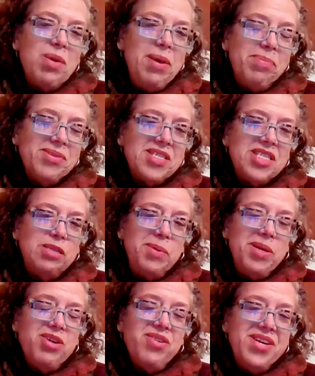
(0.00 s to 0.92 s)
people's
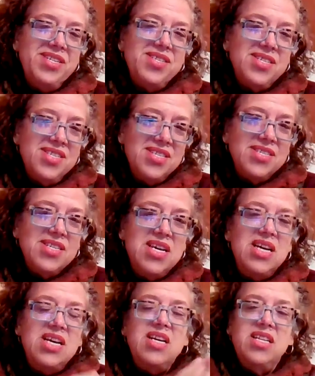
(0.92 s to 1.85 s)
experiences,
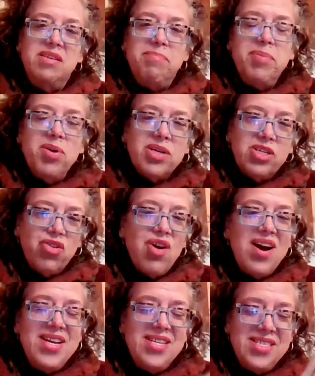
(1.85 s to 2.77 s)
the book
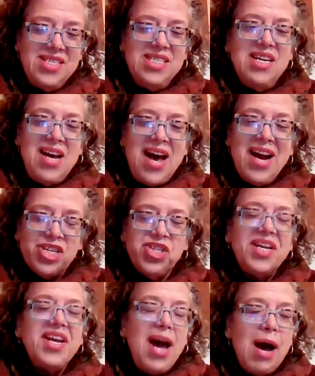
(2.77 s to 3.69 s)
tries to
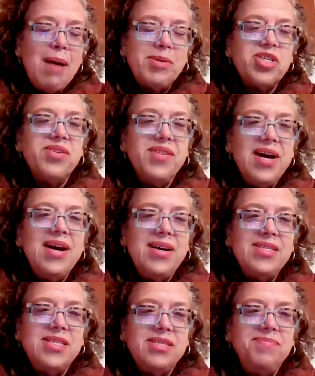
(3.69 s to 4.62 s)
actually capture
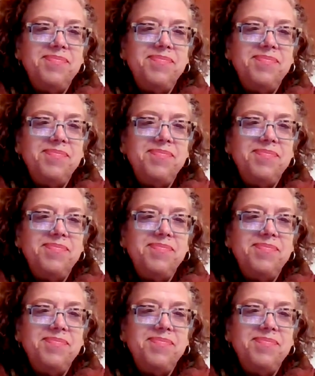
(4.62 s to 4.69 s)
that.